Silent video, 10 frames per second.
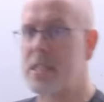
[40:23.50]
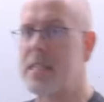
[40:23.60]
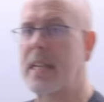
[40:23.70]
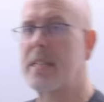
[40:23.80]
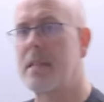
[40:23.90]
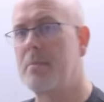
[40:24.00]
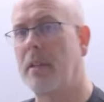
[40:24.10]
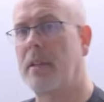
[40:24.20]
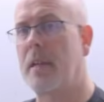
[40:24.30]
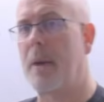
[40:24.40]
60
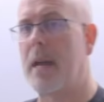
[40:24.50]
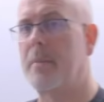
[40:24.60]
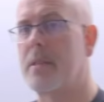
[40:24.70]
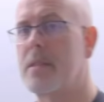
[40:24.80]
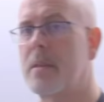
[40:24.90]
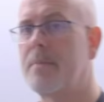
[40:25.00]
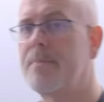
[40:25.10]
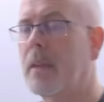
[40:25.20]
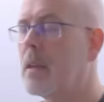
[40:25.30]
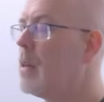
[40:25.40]
monthly payments.
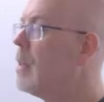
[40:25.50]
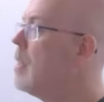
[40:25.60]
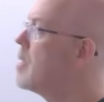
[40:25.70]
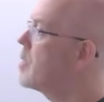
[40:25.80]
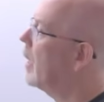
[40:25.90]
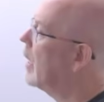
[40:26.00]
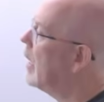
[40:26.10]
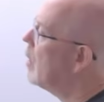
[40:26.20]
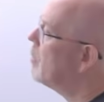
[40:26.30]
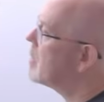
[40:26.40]
So I can now